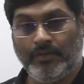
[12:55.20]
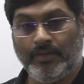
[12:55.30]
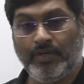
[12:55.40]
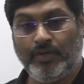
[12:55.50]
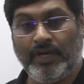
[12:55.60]

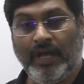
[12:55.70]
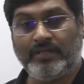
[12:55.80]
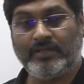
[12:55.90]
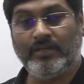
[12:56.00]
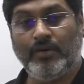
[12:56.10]
Then you can
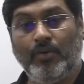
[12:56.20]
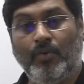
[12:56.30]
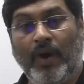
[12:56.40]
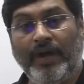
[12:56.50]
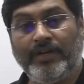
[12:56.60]
ask,
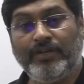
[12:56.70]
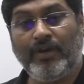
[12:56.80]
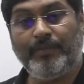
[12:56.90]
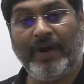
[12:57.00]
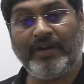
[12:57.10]
why it is
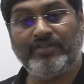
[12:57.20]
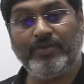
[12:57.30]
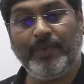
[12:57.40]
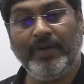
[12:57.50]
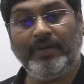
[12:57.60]
not
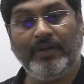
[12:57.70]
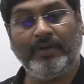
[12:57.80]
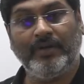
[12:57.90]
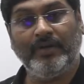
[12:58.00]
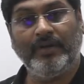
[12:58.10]

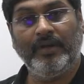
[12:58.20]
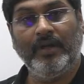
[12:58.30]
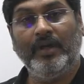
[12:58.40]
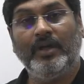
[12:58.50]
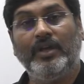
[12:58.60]
participating?
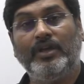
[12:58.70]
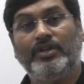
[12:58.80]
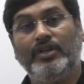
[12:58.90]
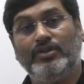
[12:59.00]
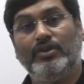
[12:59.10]

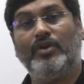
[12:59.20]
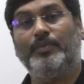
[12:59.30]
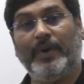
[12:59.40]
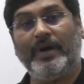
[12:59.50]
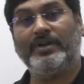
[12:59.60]
It is
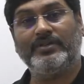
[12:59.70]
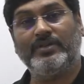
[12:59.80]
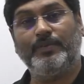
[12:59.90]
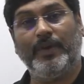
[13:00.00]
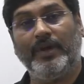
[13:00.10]
not
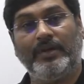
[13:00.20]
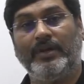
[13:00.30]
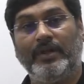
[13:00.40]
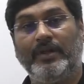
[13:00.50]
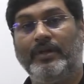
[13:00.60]

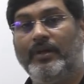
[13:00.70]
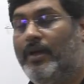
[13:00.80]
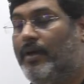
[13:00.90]
participating